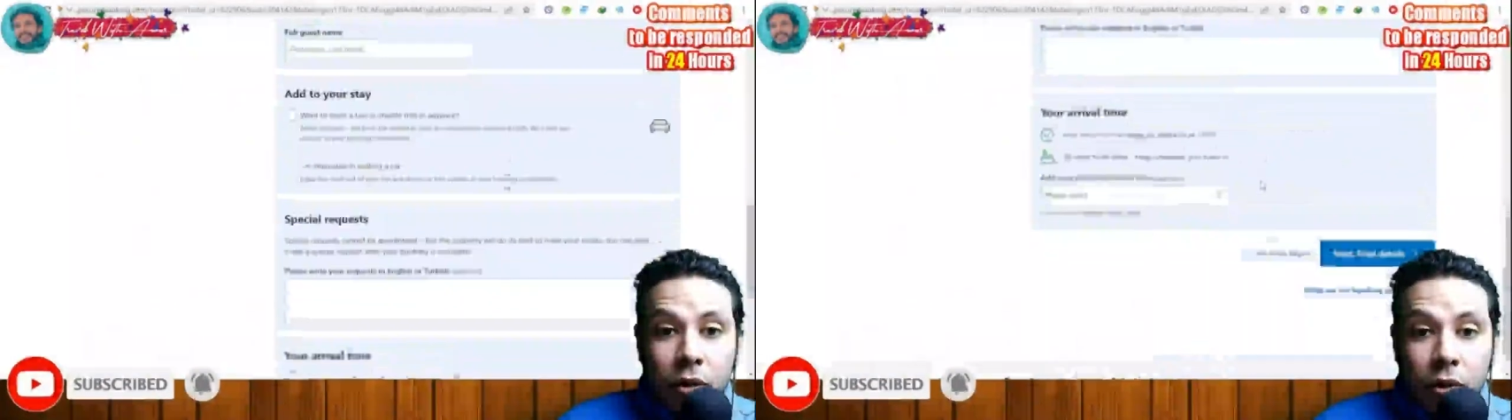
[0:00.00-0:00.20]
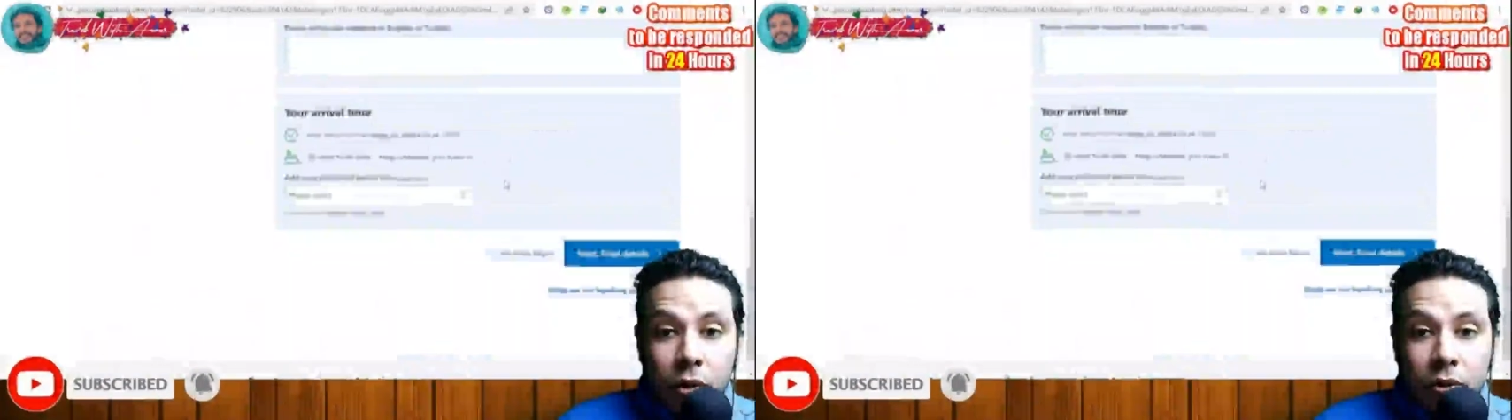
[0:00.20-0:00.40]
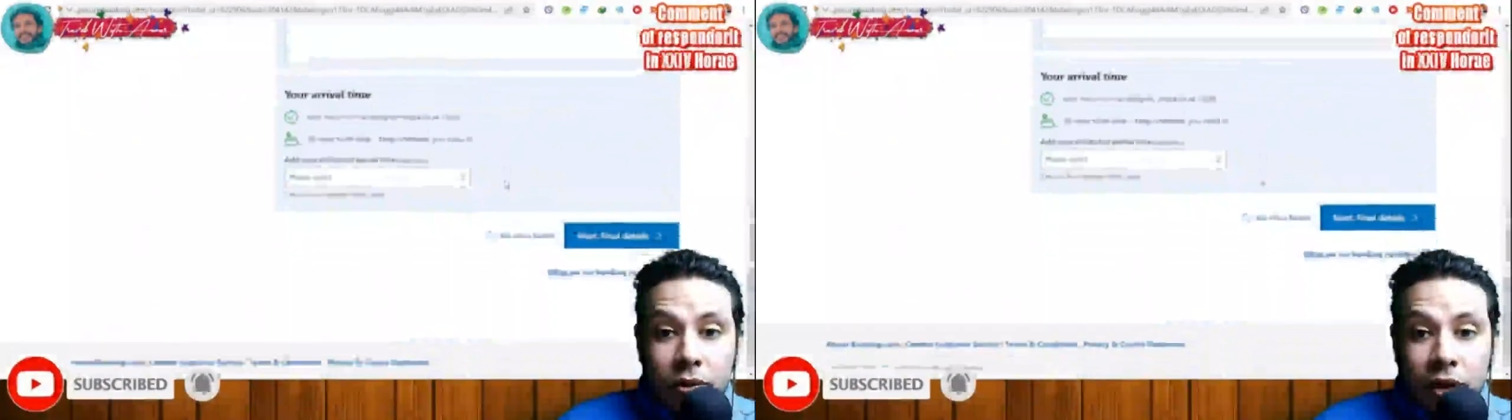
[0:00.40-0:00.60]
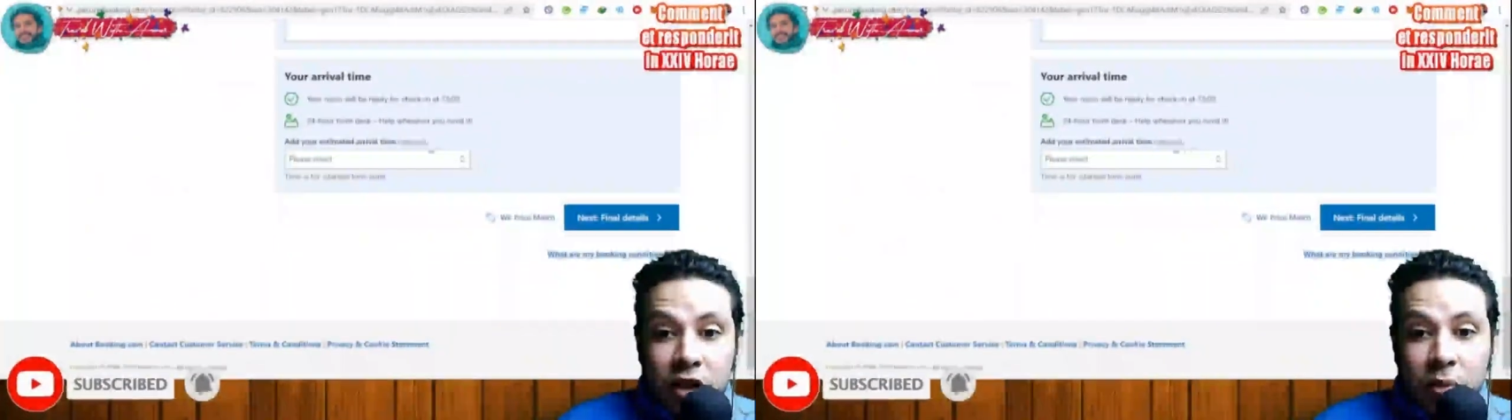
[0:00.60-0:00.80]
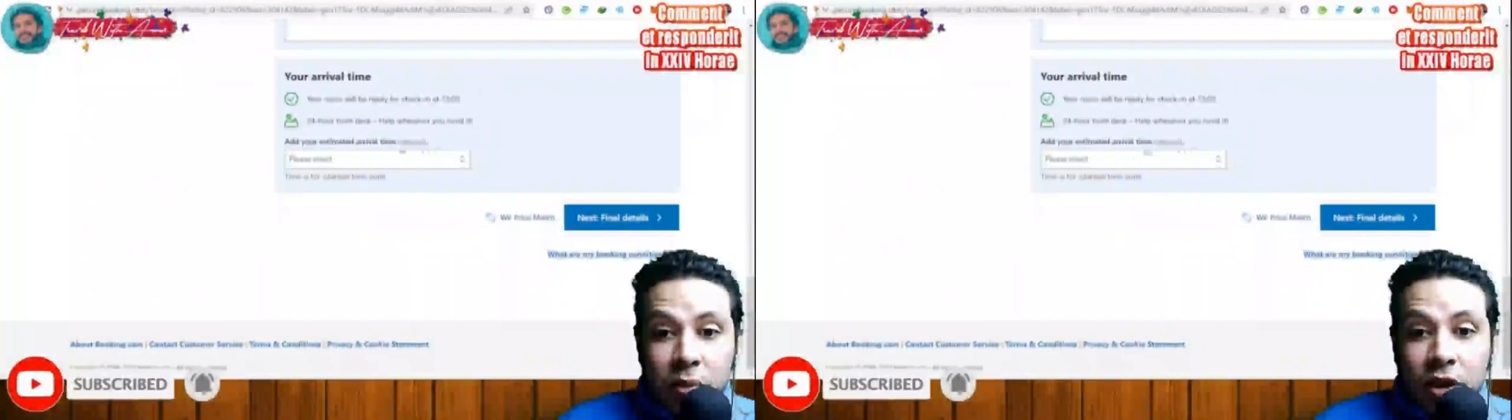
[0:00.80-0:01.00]
all
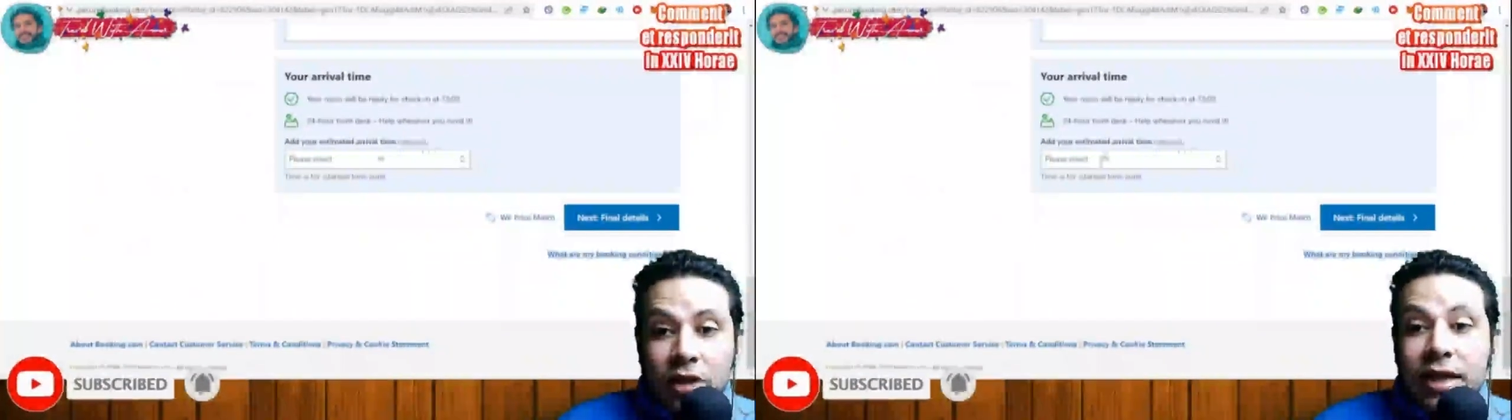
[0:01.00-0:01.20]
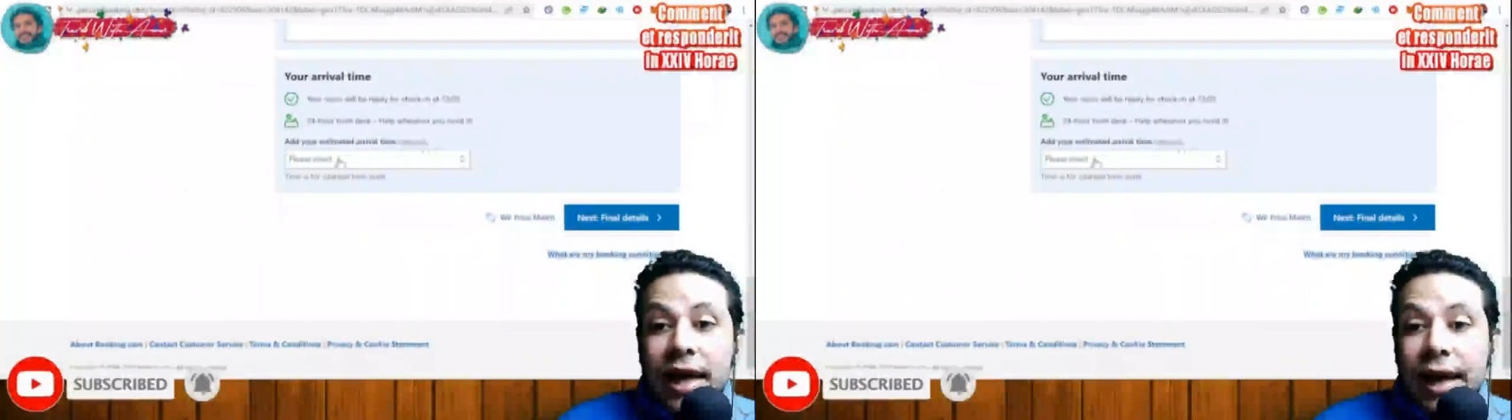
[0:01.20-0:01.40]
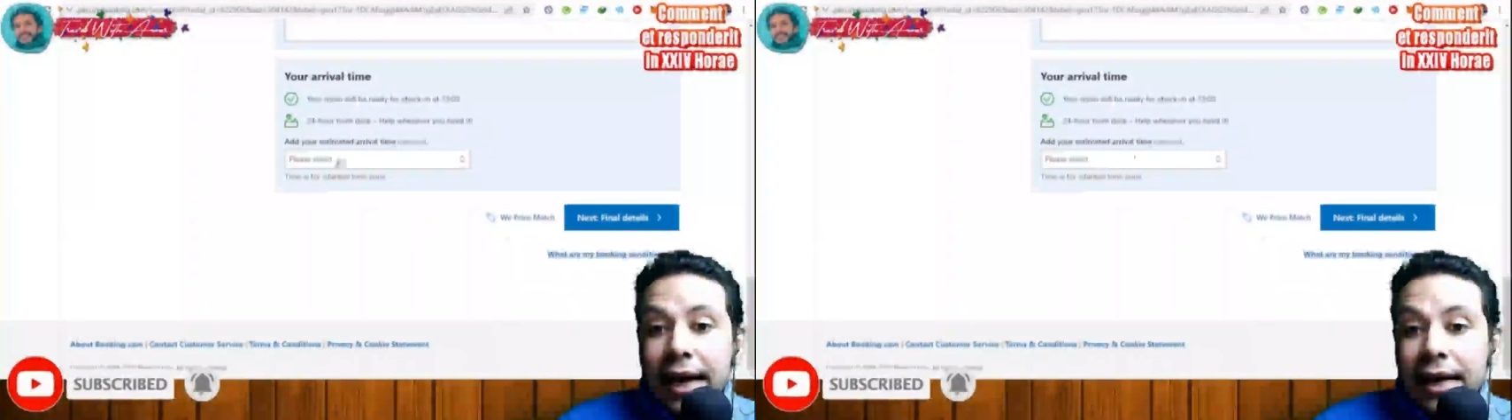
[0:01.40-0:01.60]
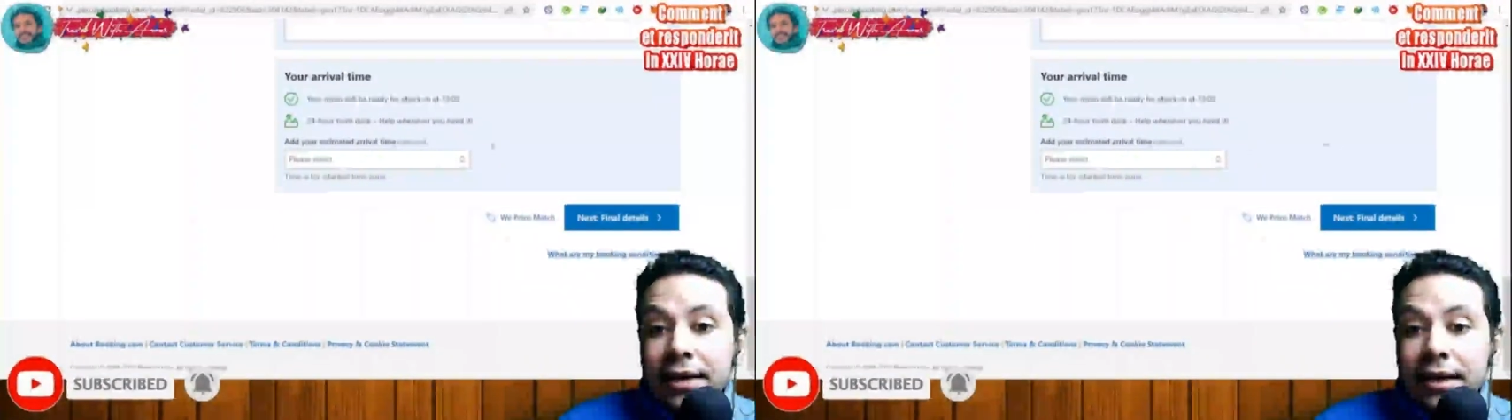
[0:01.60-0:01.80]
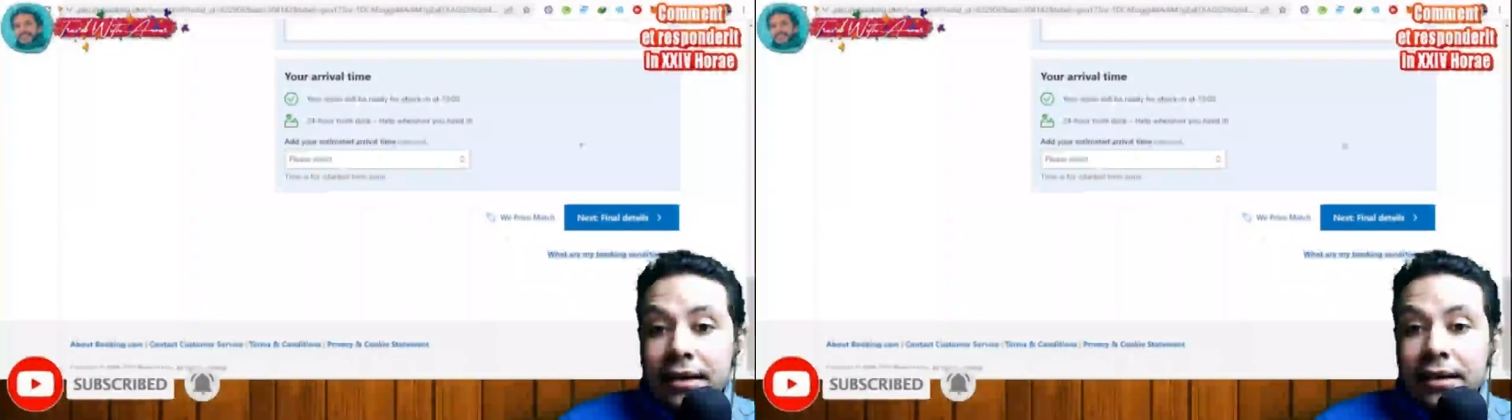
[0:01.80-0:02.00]
these parts
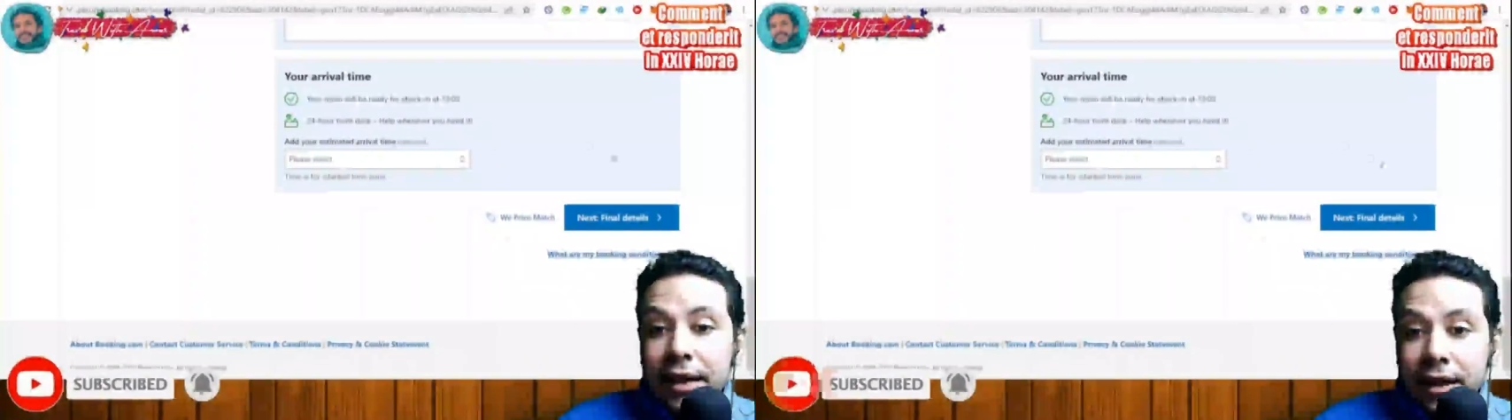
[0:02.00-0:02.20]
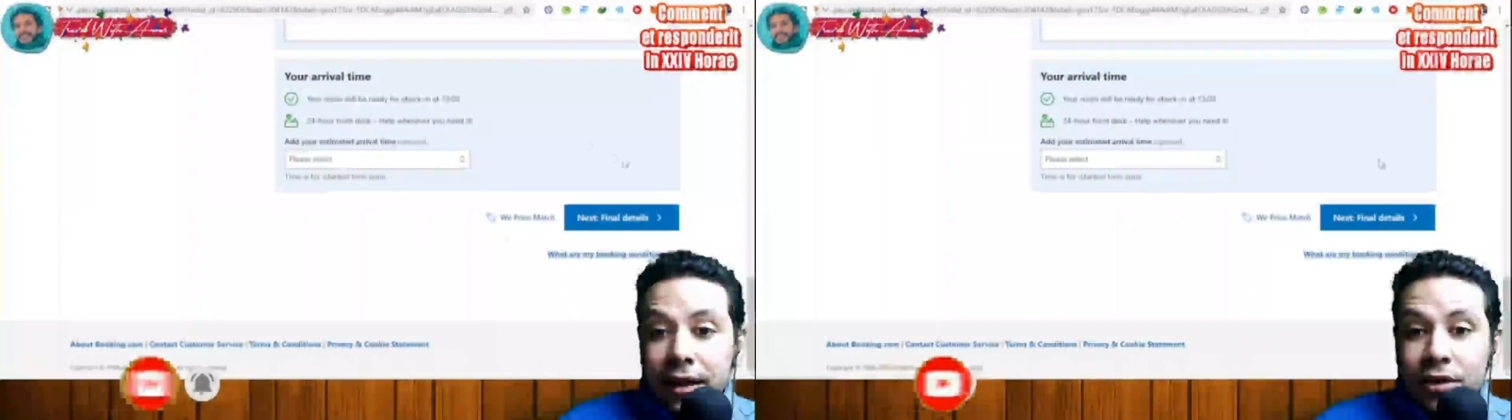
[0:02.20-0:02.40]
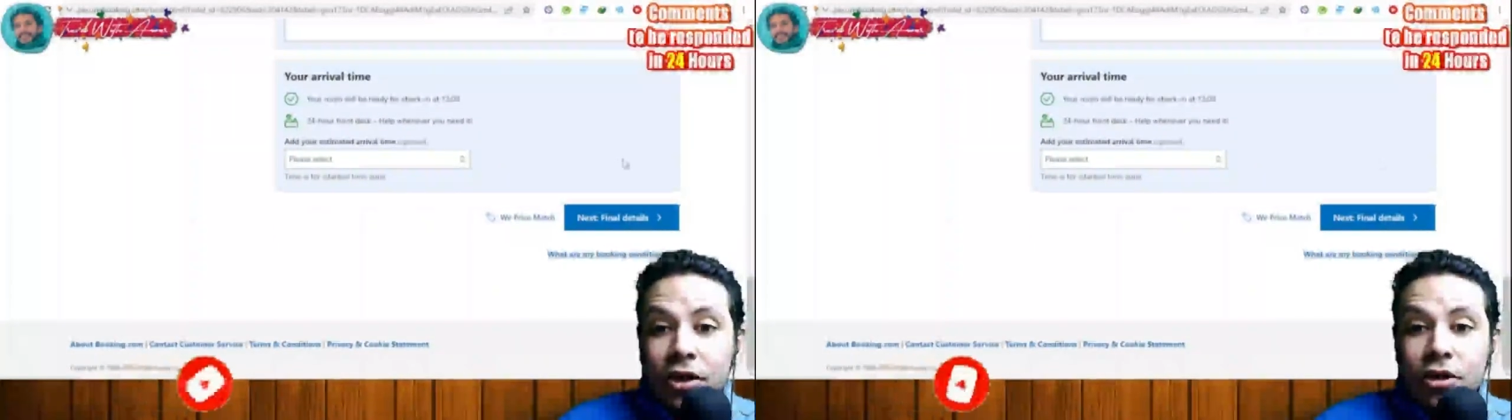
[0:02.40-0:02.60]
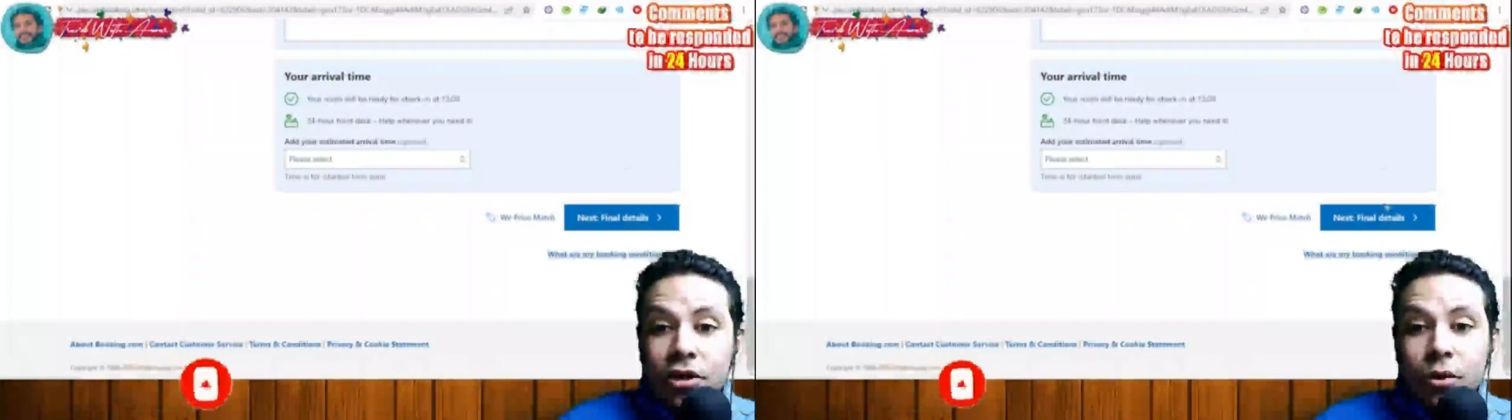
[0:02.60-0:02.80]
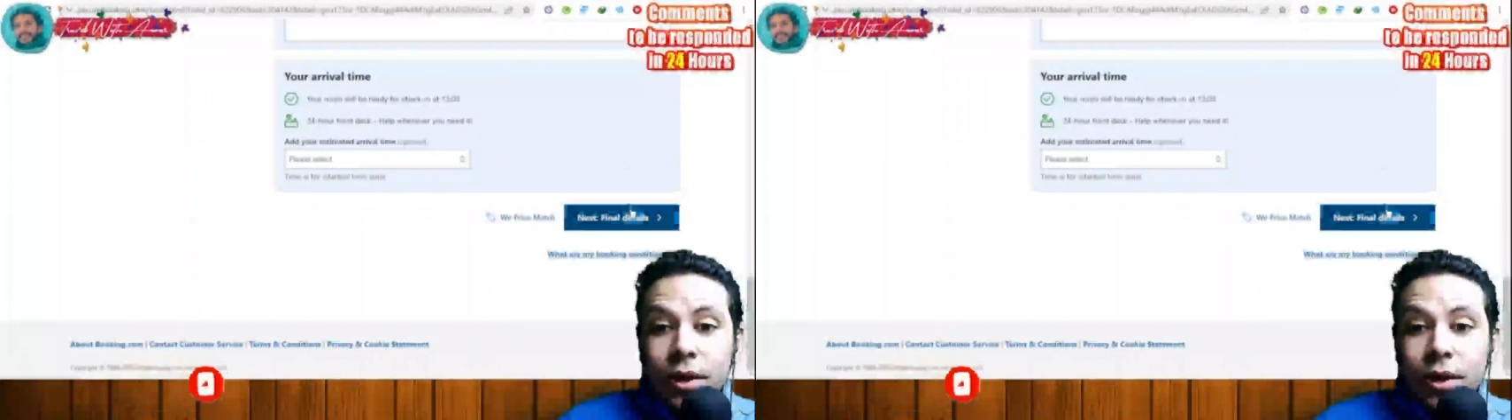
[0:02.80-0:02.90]
and in the end you